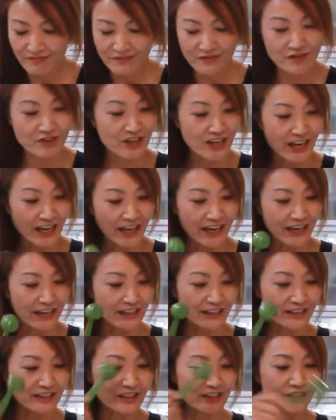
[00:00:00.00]
You can
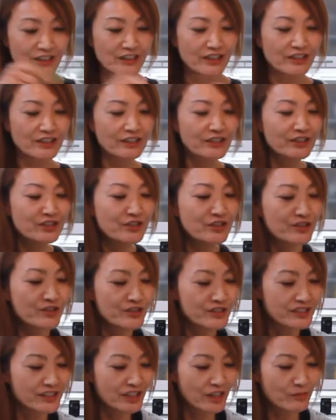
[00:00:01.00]

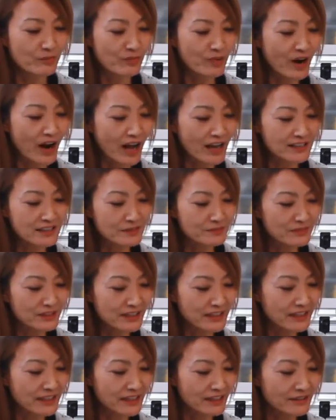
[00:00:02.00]
use
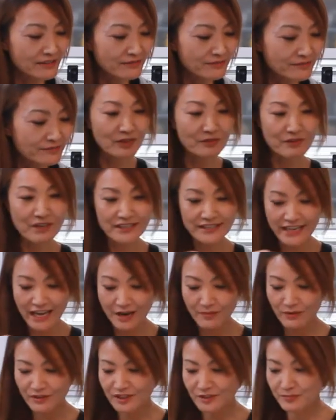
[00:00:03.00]
approximately 1
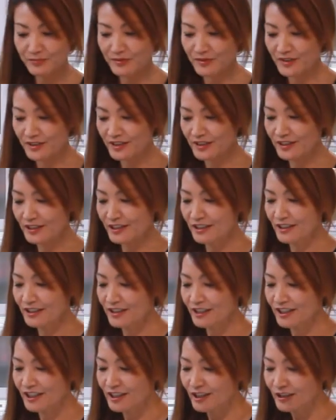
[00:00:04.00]
tablespoon,
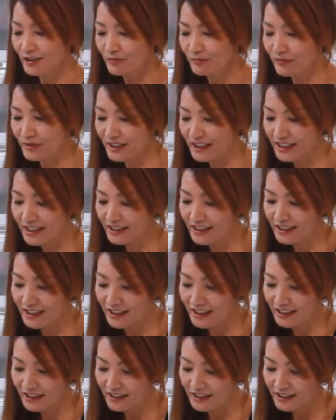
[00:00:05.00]
put it in the
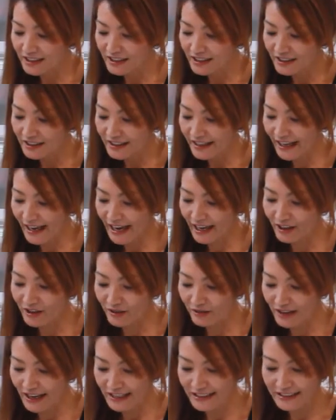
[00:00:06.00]

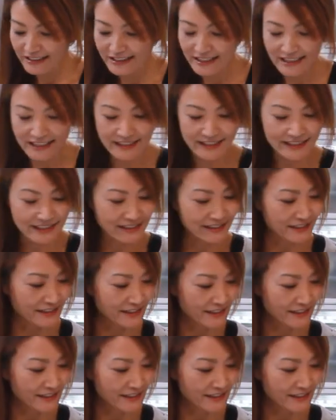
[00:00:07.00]
kettle like this,